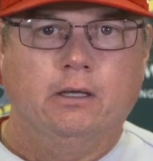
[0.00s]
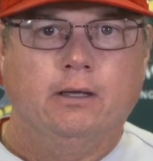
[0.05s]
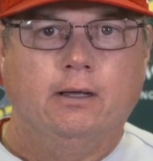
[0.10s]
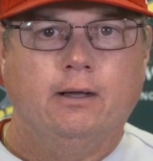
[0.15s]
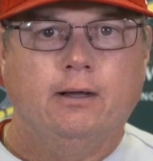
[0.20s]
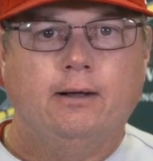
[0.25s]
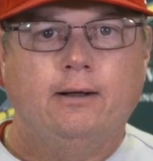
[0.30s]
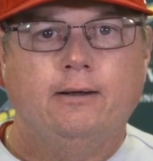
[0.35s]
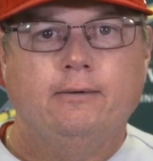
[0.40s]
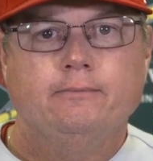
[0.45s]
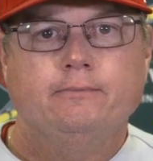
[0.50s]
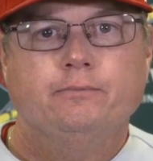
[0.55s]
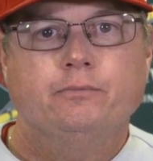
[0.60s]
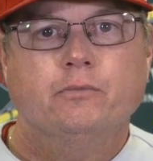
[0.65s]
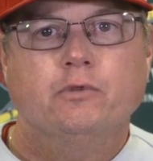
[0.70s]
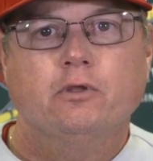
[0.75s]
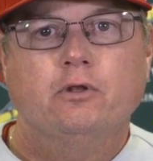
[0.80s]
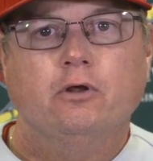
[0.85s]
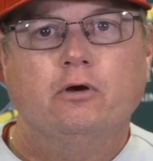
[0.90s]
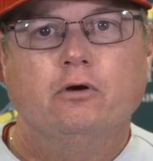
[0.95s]
you
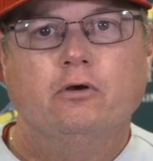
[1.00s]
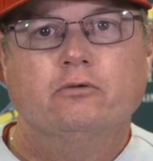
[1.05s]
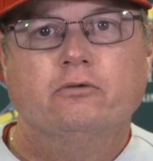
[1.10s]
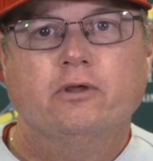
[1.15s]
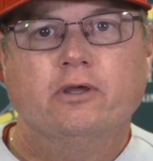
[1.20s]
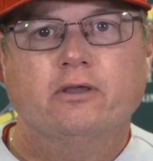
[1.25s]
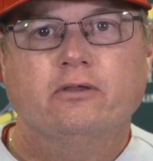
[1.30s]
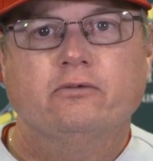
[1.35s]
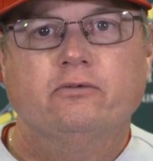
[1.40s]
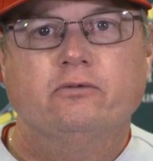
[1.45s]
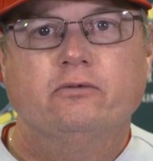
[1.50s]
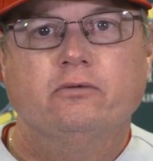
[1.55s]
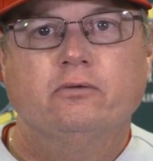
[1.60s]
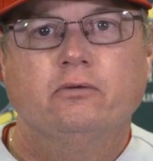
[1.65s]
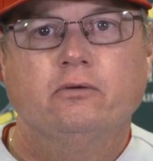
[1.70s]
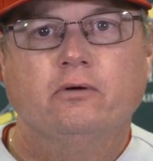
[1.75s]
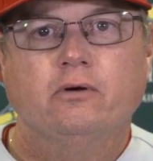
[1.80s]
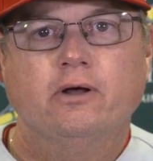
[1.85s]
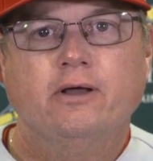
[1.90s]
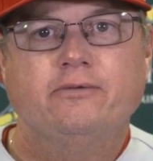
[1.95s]
know, it looks like it's
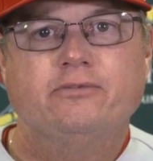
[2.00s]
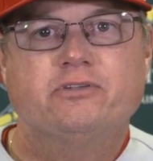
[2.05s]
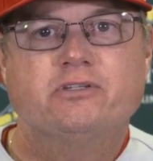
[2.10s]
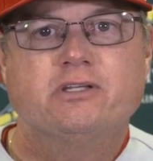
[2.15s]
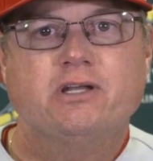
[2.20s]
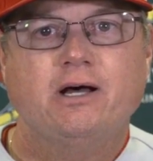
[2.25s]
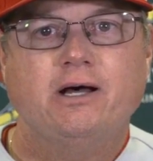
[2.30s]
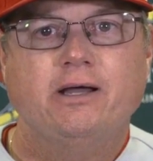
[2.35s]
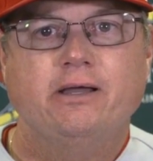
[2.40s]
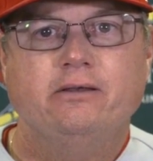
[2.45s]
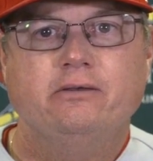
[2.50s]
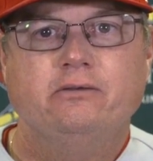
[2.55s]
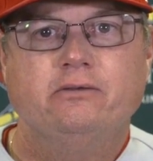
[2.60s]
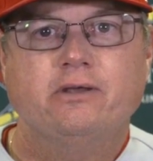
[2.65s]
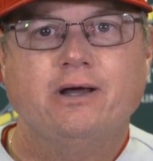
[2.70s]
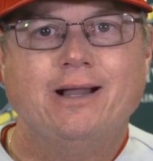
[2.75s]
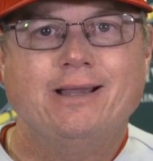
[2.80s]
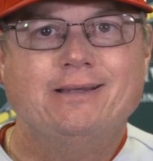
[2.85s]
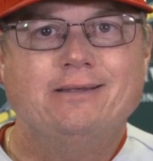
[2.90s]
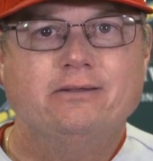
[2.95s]
left side
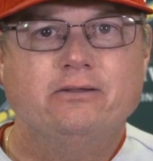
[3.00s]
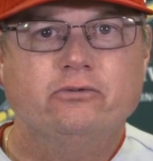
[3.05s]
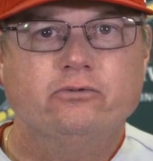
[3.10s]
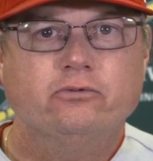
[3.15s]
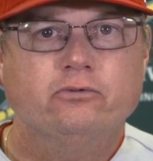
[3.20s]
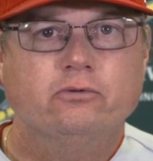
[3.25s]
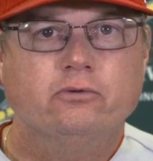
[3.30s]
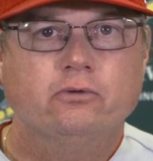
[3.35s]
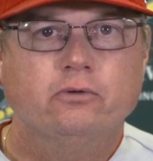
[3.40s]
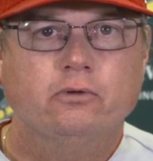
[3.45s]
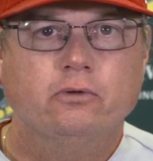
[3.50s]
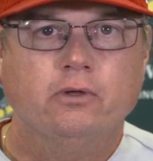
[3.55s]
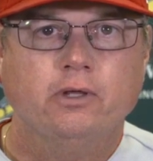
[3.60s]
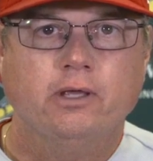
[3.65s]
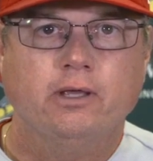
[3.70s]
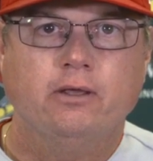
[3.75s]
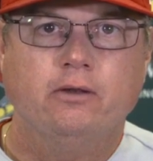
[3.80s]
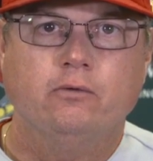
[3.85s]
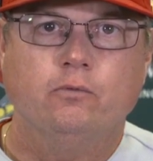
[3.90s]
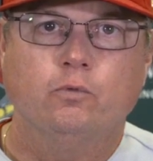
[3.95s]
tightness,
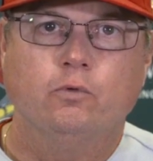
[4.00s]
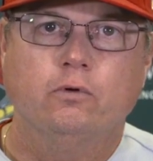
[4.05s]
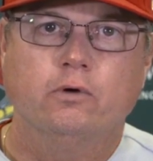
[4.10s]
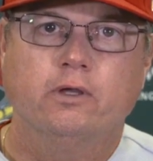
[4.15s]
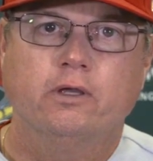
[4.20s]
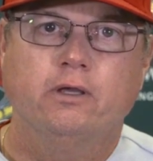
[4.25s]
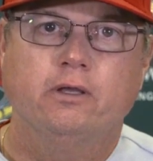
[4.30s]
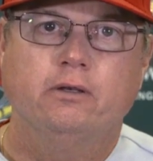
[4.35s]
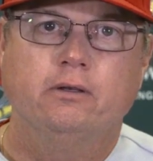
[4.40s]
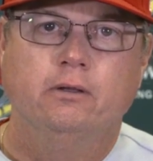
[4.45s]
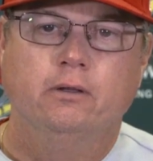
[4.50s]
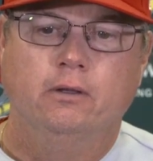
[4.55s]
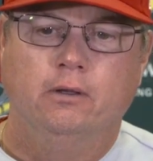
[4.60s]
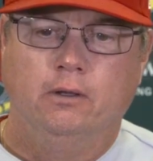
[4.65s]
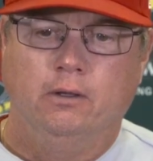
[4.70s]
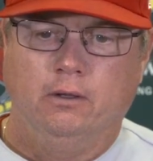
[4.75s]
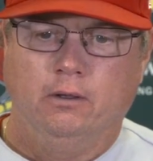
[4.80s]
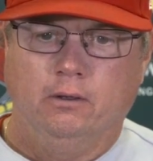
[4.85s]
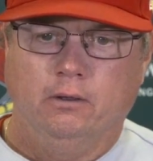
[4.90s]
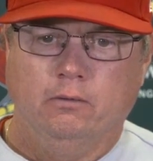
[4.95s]
and we'll get
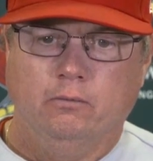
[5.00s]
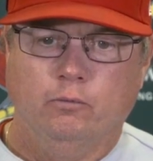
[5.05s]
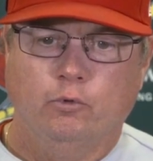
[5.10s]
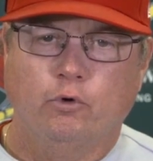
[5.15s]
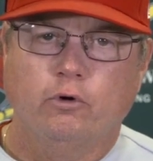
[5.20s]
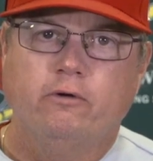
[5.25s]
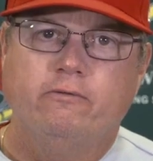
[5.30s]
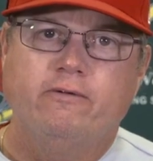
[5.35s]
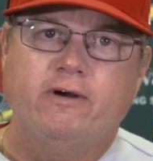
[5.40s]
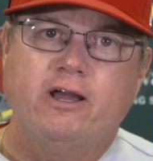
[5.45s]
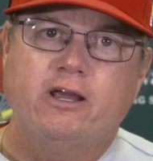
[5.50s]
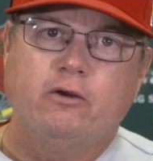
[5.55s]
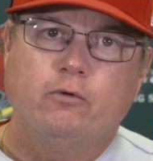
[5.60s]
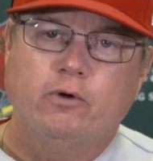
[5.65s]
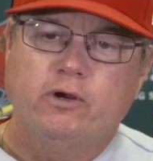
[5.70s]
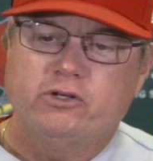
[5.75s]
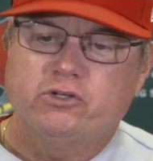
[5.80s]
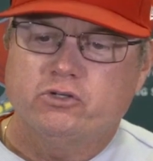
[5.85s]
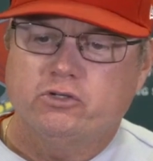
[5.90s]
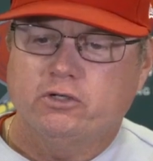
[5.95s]
more
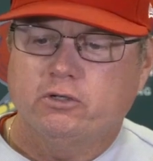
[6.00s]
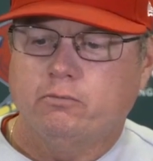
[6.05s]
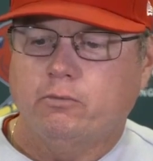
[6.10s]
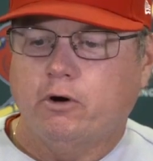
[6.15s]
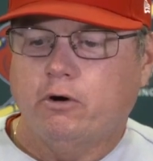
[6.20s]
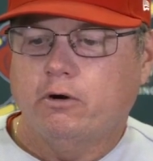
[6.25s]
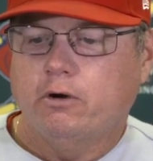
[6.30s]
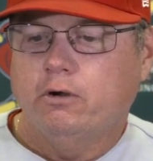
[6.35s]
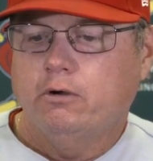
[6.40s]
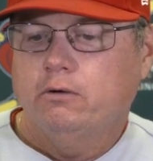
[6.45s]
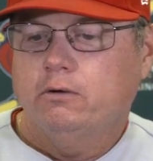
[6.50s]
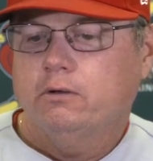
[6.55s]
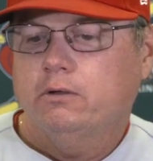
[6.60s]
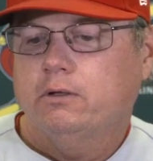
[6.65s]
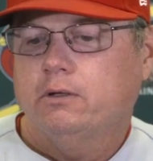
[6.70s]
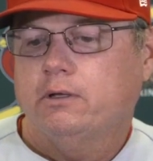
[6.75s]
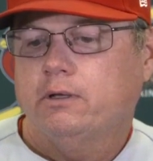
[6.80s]
evaluation tomorrow.